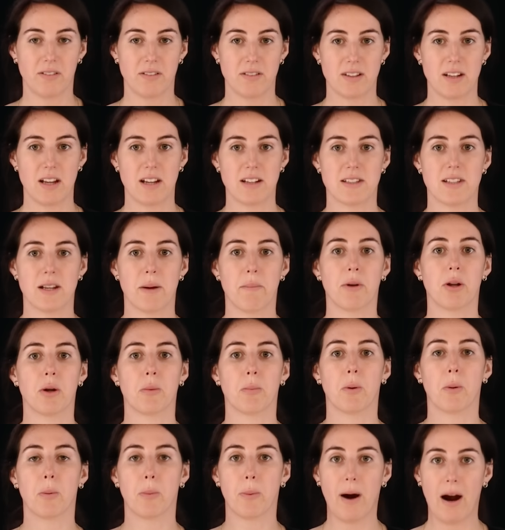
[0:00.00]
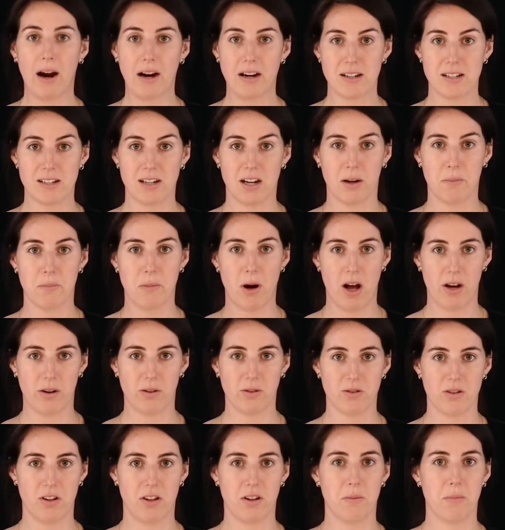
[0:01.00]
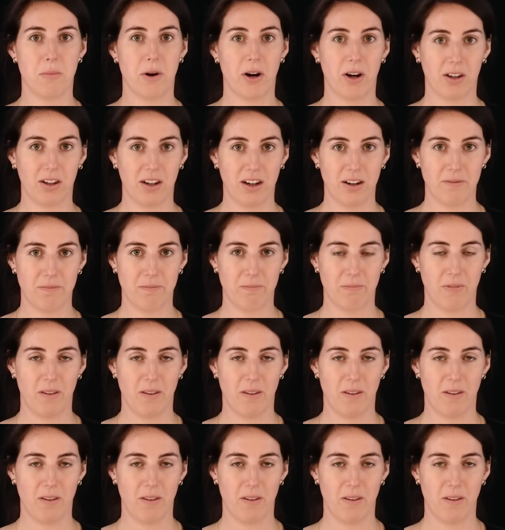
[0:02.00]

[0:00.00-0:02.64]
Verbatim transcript: than some of the proprietary models on the market.